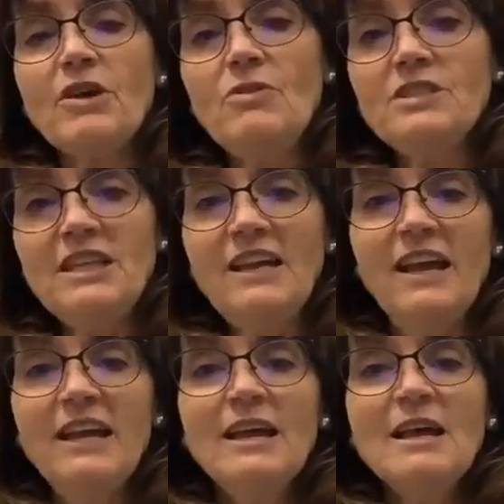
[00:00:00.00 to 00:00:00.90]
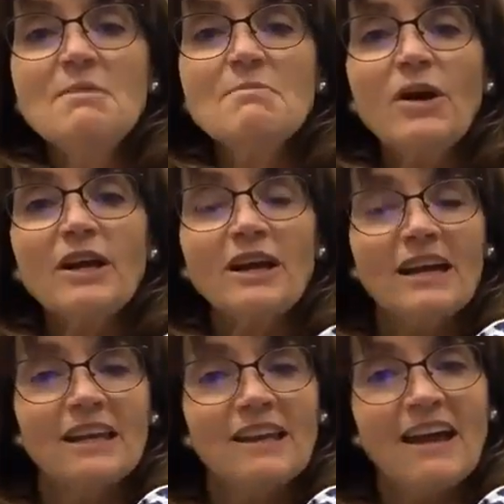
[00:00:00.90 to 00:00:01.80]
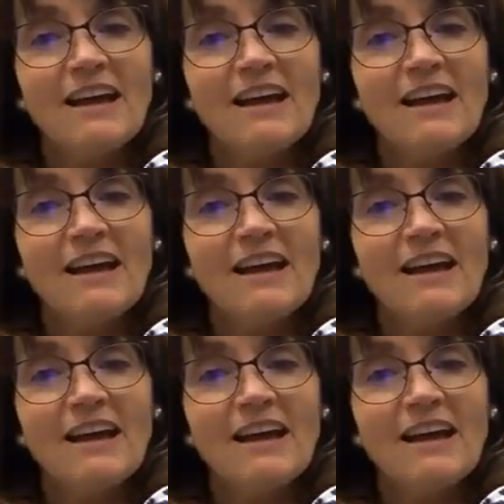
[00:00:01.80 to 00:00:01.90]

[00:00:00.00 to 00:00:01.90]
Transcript: cozy book and